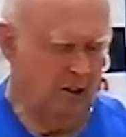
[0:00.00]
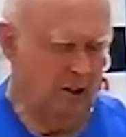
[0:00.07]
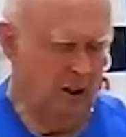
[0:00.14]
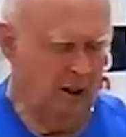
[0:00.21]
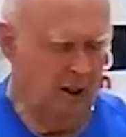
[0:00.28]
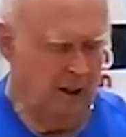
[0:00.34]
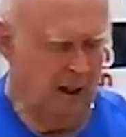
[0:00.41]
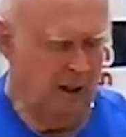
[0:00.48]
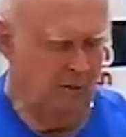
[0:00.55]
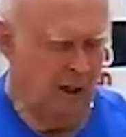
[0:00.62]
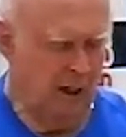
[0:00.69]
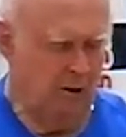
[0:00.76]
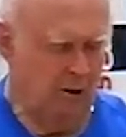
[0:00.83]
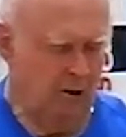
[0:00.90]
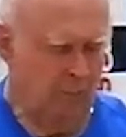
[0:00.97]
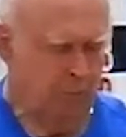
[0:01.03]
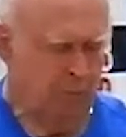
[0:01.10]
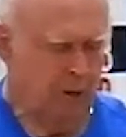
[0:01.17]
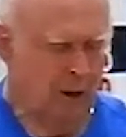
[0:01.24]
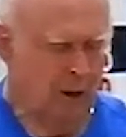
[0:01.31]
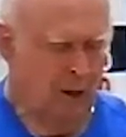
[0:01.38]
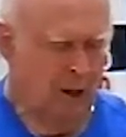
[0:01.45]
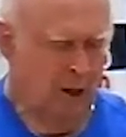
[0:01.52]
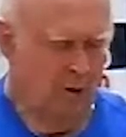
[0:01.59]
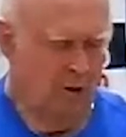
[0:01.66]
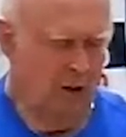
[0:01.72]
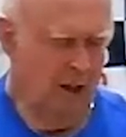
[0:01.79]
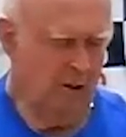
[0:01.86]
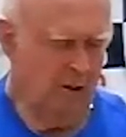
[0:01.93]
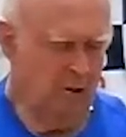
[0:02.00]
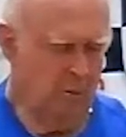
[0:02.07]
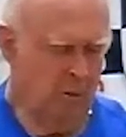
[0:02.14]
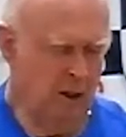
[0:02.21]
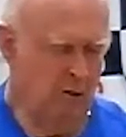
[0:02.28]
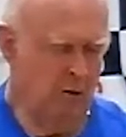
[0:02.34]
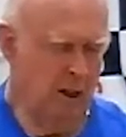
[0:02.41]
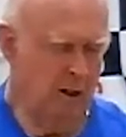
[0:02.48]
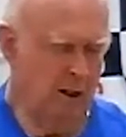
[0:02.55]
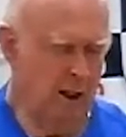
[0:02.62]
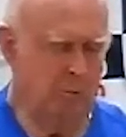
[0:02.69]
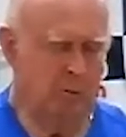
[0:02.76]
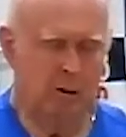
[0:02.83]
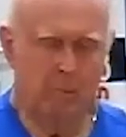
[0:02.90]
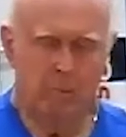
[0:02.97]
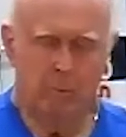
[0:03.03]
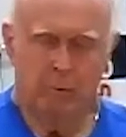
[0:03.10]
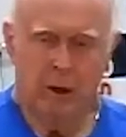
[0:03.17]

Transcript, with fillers: And again, I've got to thank the Speedway Cable